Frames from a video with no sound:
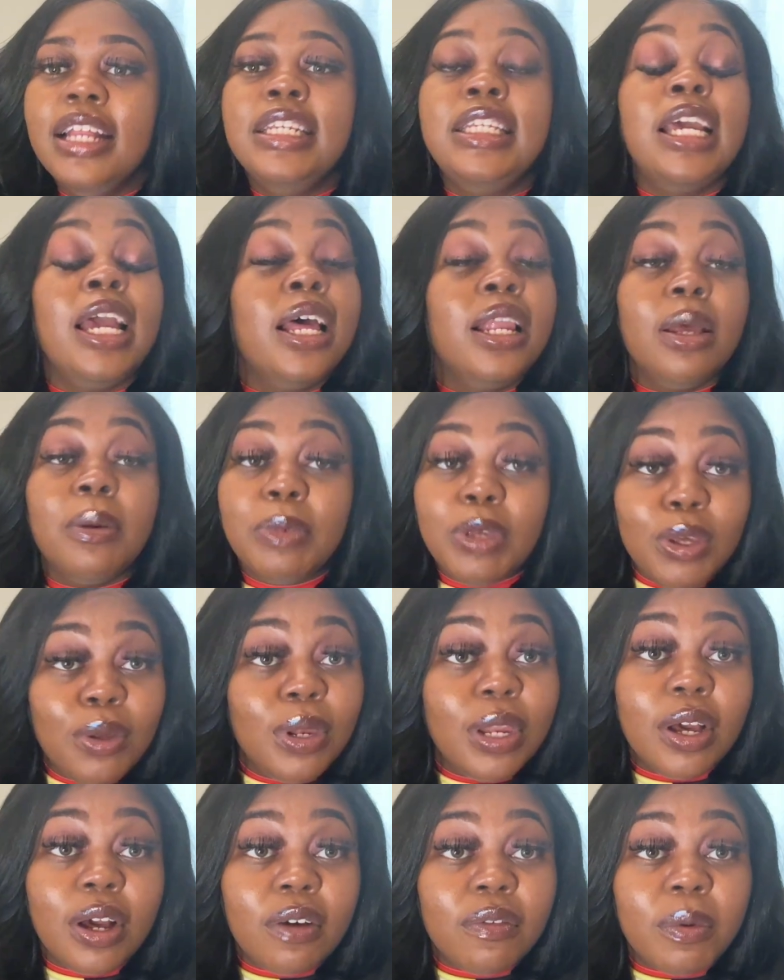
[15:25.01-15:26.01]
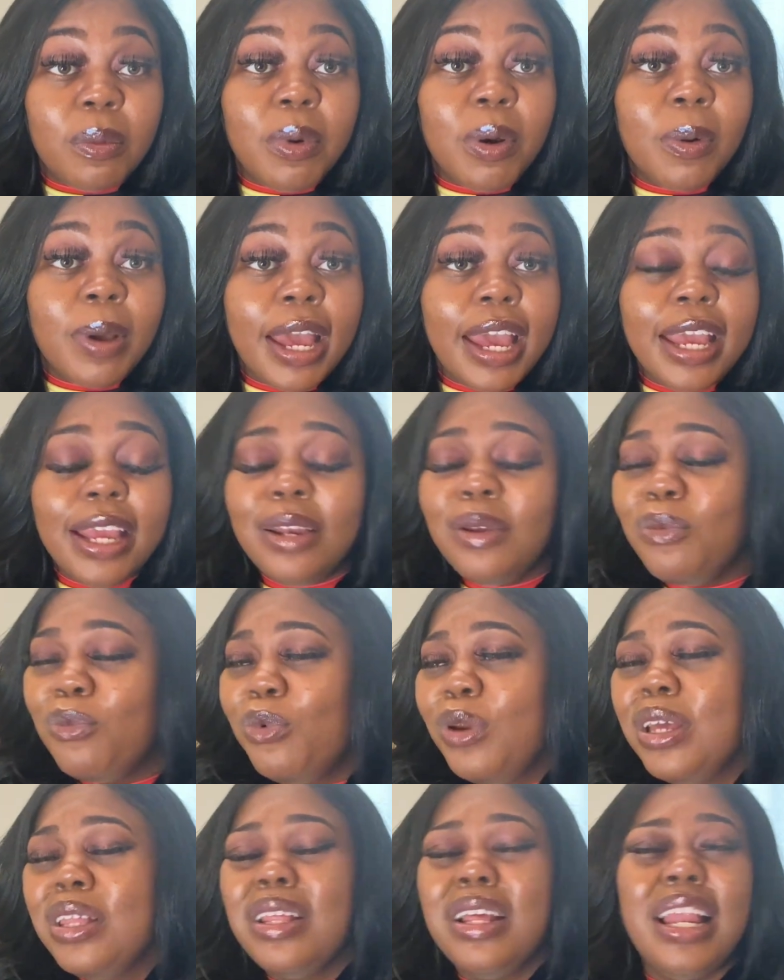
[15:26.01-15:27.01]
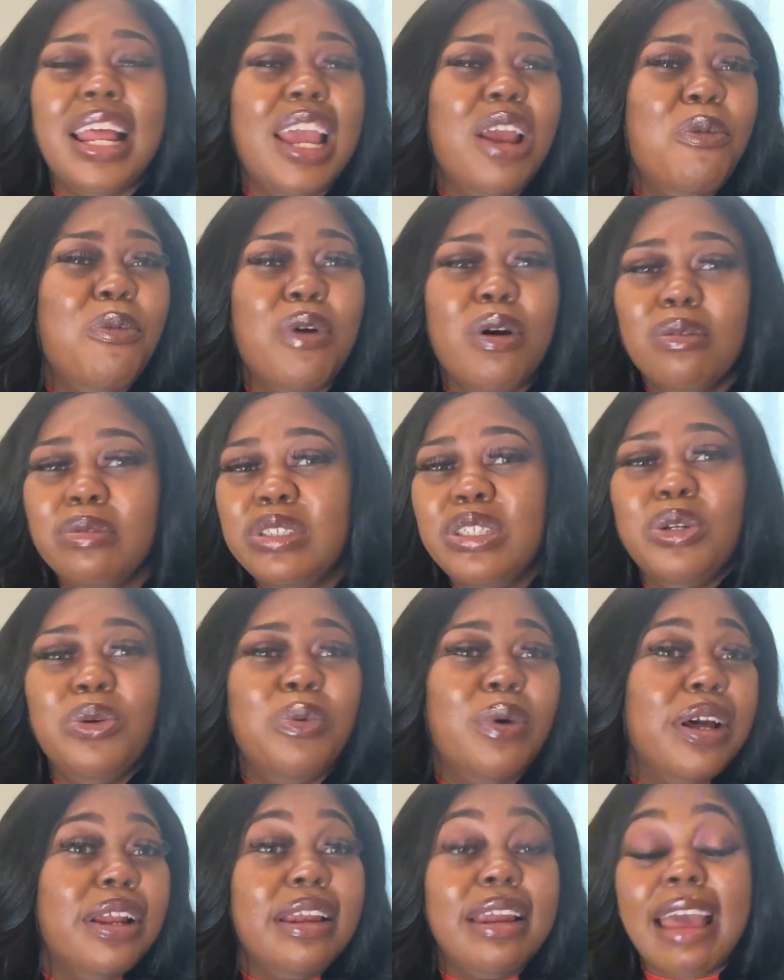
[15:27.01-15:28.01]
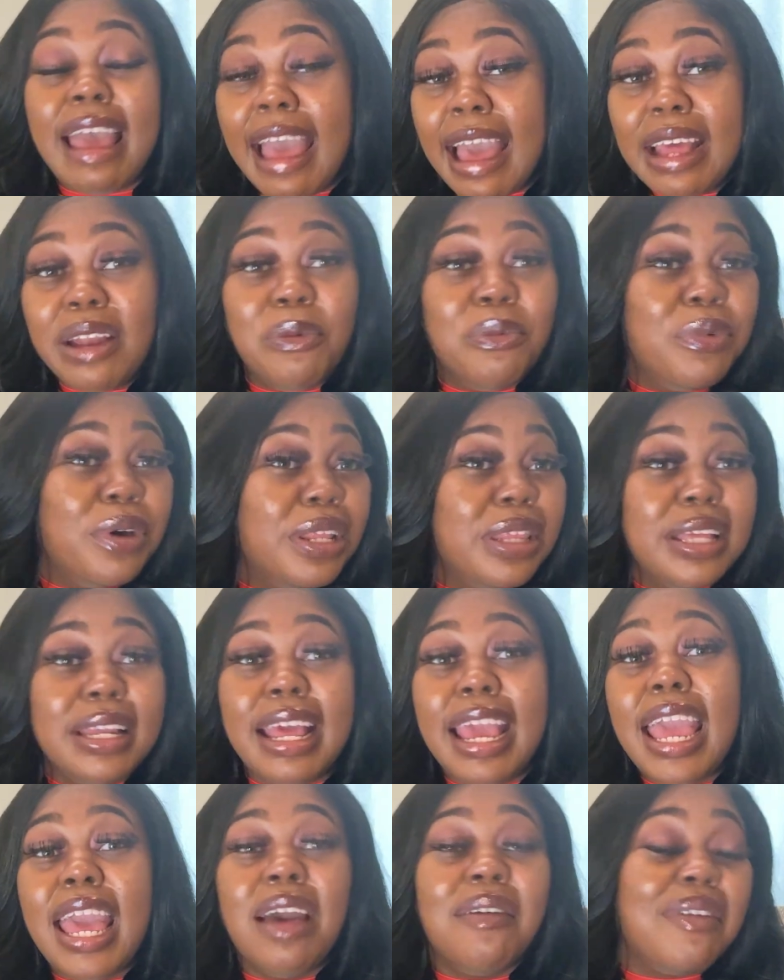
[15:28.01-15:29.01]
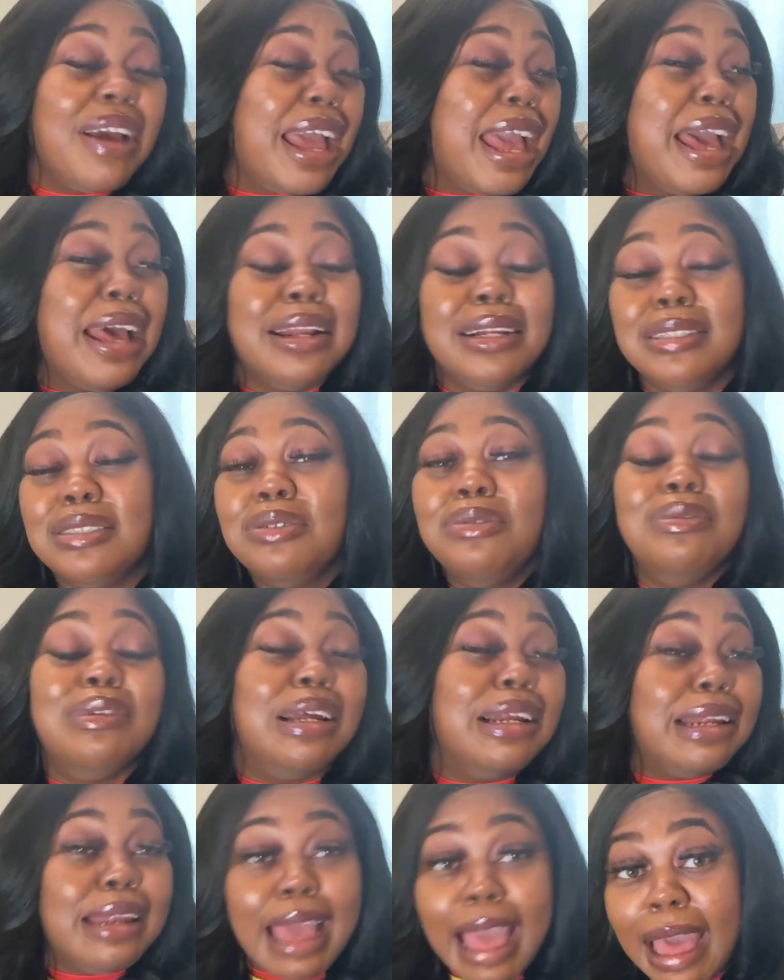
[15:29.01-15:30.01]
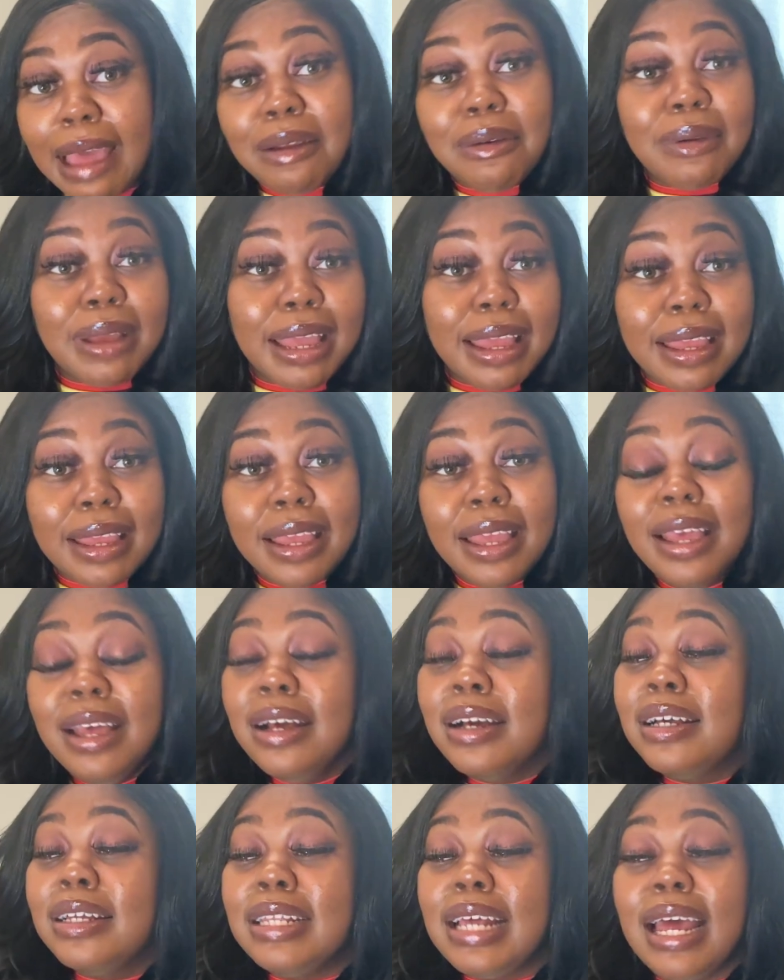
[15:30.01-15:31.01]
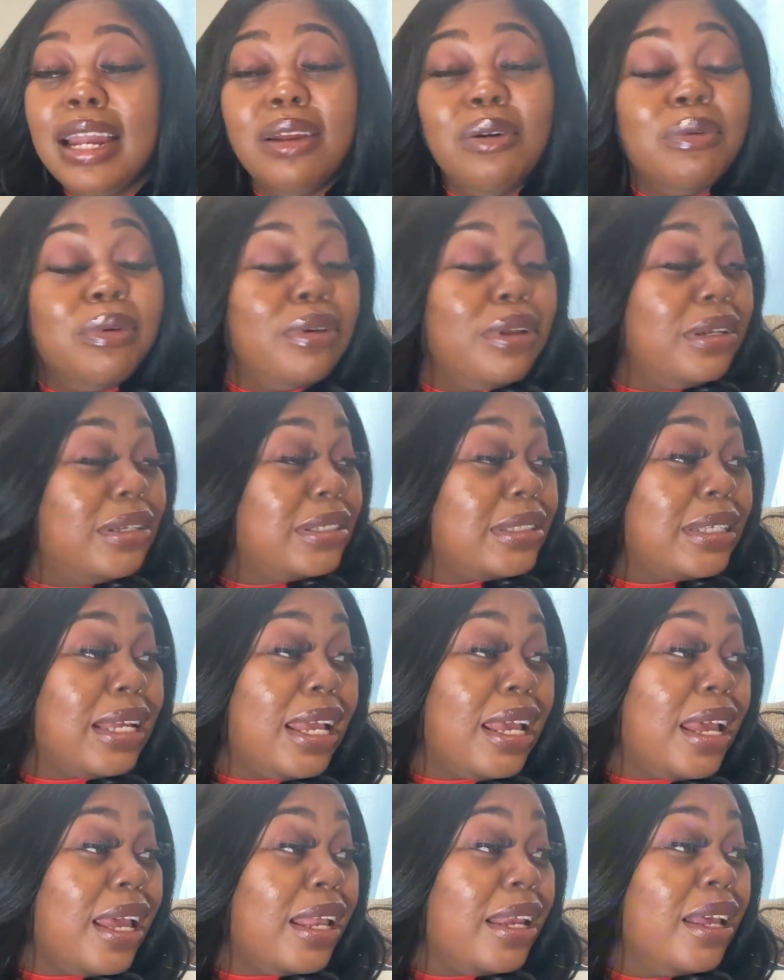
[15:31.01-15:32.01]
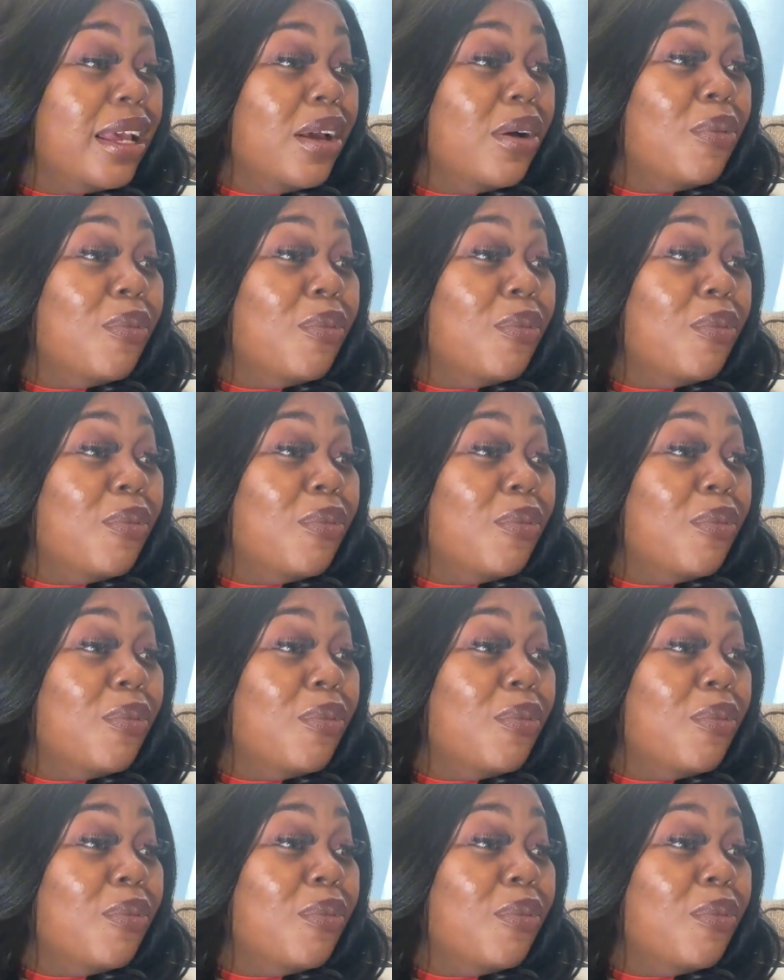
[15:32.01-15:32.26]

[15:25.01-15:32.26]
Tell them you love them, okay? Whether they want to or not. Whether they have an attitude or not, okay? Because I don't understand.